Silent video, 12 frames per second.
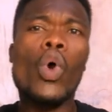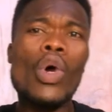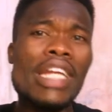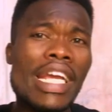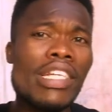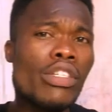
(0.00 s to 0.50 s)

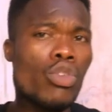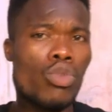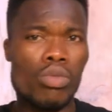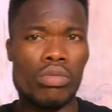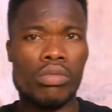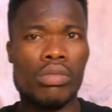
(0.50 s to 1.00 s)
On the issue,
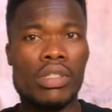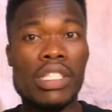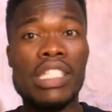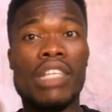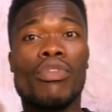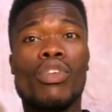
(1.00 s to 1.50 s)

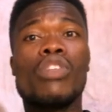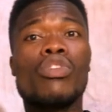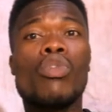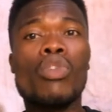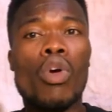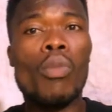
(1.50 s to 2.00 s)
teachers for
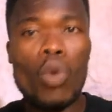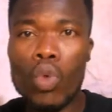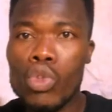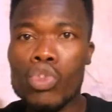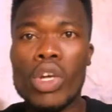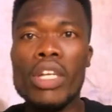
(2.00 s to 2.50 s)
instance, only a
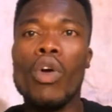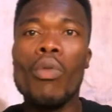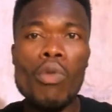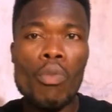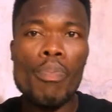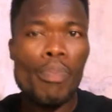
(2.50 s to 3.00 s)
mokon to under
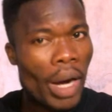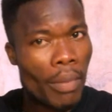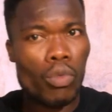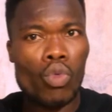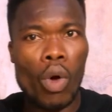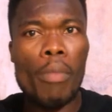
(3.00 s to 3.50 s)
omo
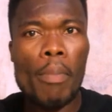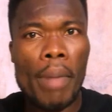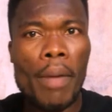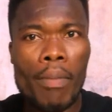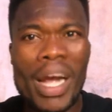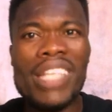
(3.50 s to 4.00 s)
pam, omo
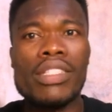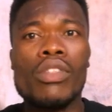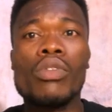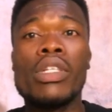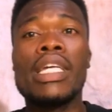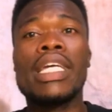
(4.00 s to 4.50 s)
pam
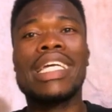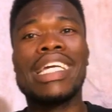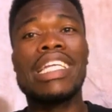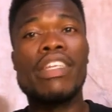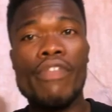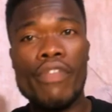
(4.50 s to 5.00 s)
bison,
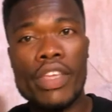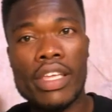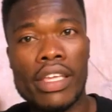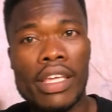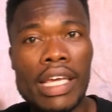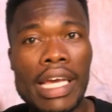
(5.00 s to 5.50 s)
edi
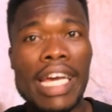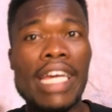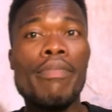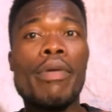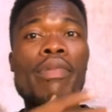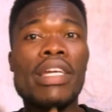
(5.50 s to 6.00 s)
fee,
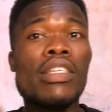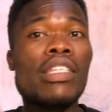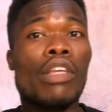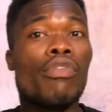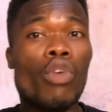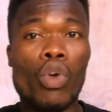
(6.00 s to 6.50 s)
a baby
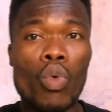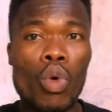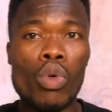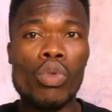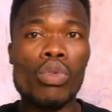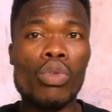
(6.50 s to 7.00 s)
teachers for no
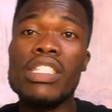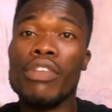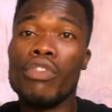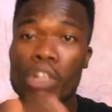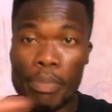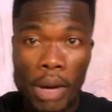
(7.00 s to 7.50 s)
one.
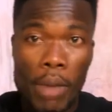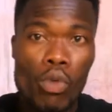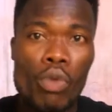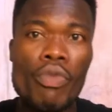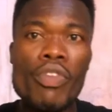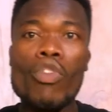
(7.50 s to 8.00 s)
Teachers for a pam
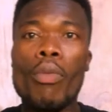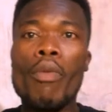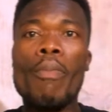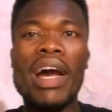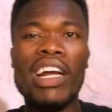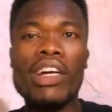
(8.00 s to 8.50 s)
won't fee omo
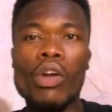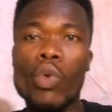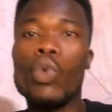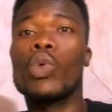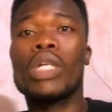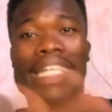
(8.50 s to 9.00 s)

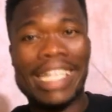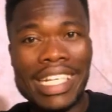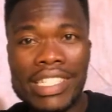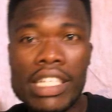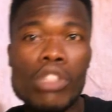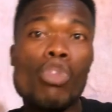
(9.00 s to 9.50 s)
bangalum,
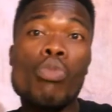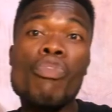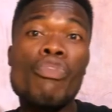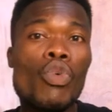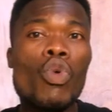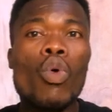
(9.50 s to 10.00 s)
nanchens, a
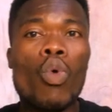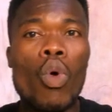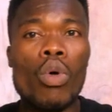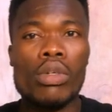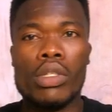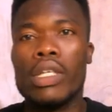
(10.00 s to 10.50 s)
moon fee won't
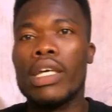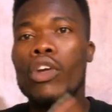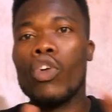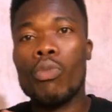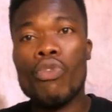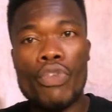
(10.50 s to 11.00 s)
call,
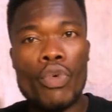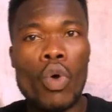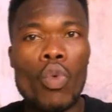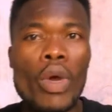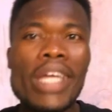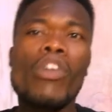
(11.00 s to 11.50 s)
no moon fee
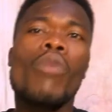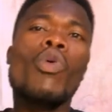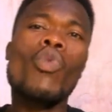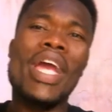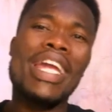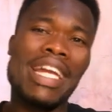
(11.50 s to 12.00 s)
won't quay, no
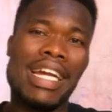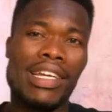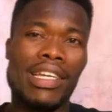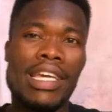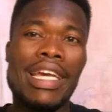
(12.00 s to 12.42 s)
more quena,